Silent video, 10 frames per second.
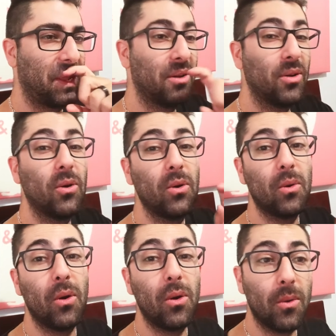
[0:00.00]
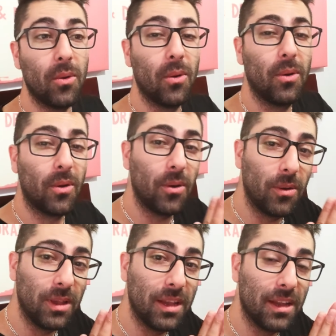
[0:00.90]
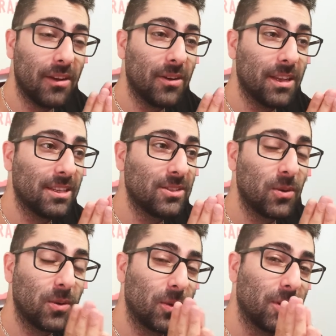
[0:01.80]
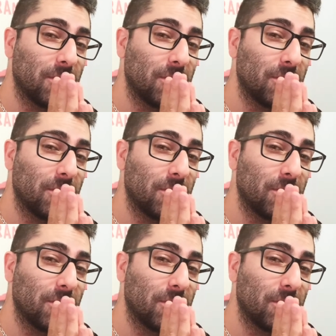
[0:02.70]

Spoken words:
And oh yeah. Okay, so